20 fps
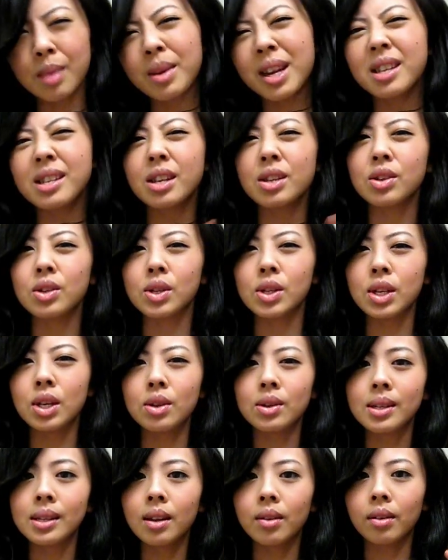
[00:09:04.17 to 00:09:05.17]
Sometimes I just
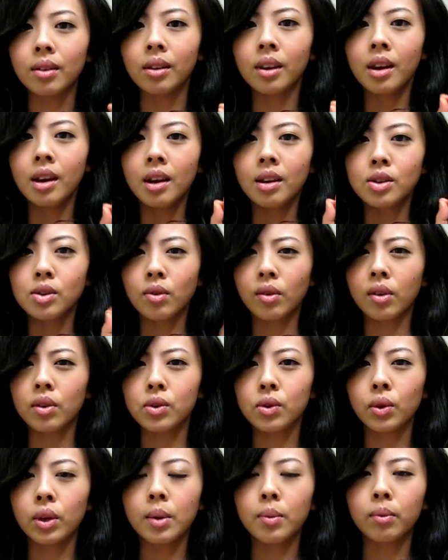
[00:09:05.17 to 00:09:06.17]
use the Strength
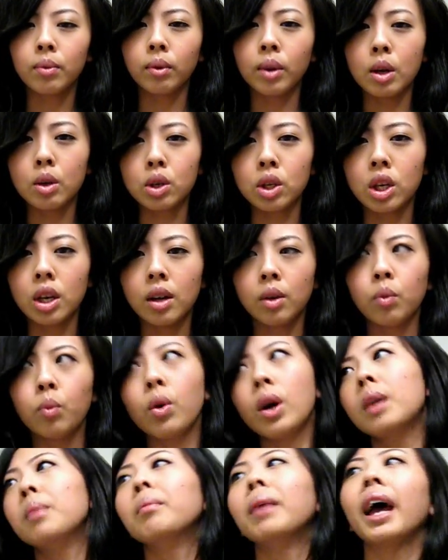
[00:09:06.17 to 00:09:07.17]
Restoring Lotion
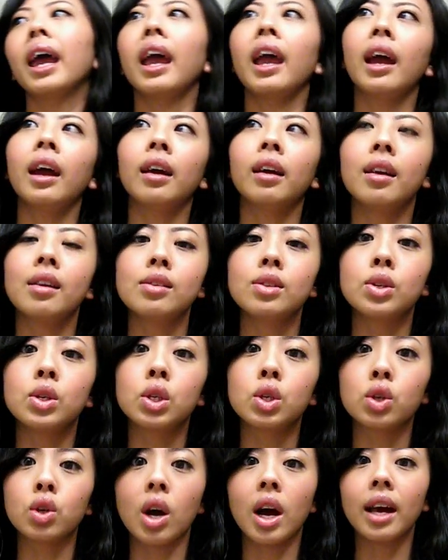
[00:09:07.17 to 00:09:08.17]
when my hair
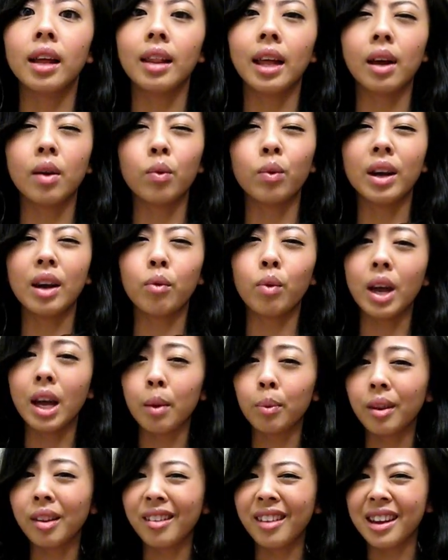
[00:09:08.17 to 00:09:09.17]
is dry, like when I wake
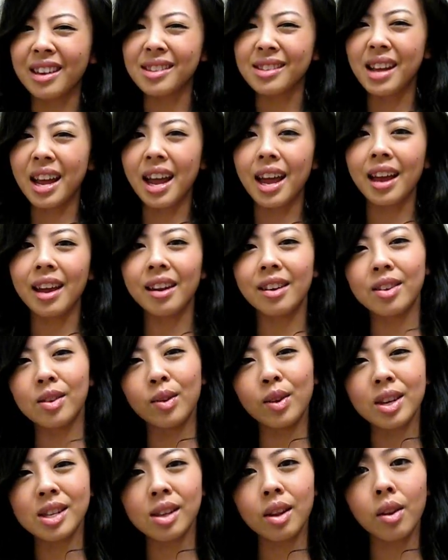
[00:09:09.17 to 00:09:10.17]
up the next day and
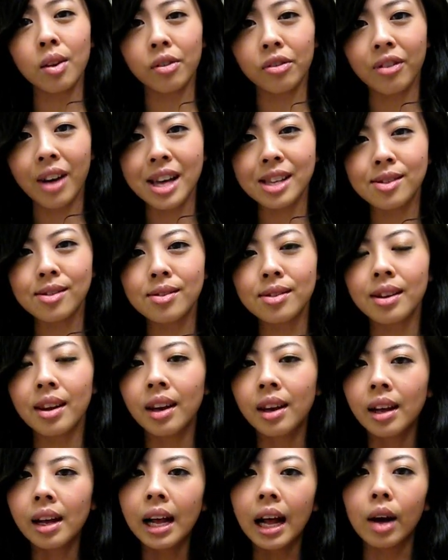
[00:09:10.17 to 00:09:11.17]
it looks a little frazzled.
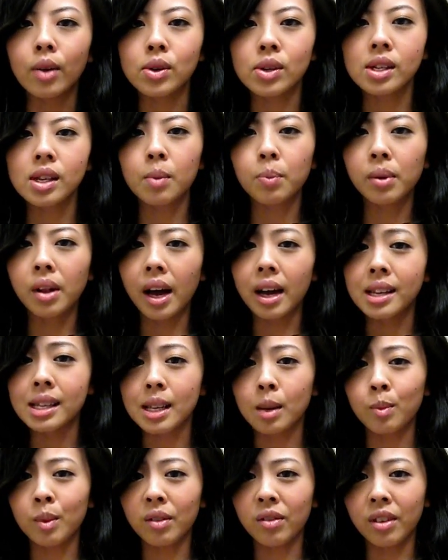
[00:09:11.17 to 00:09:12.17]
I'll just apply
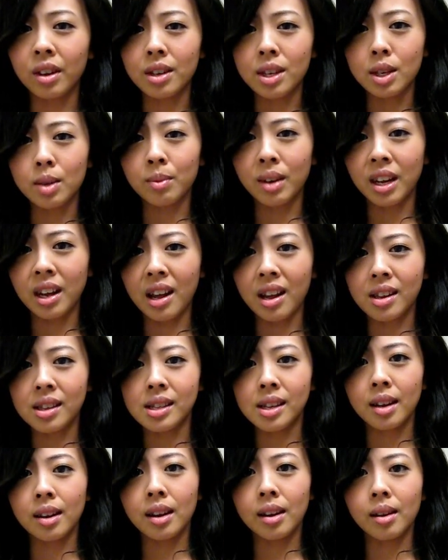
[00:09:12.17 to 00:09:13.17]
some of it to my
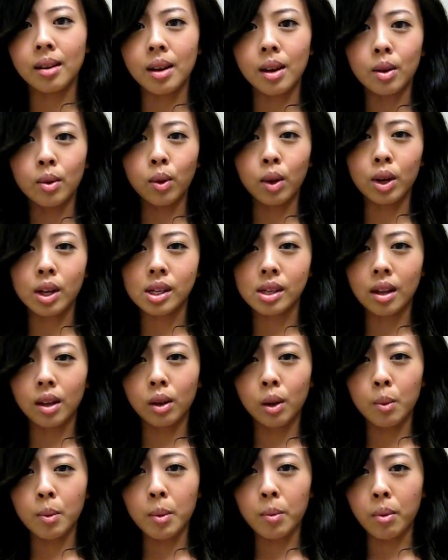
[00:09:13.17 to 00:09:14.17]
ends, and then it looks a
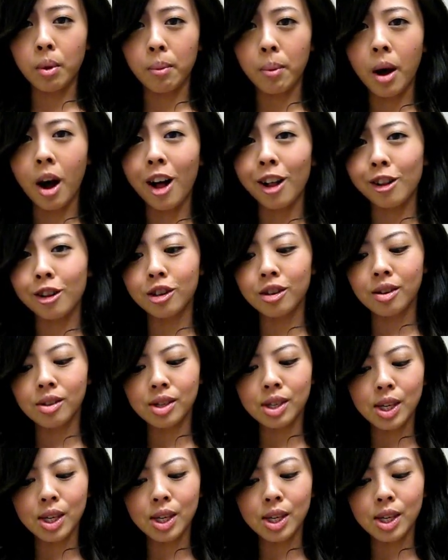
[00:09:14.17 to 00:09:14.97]
little bit more polished.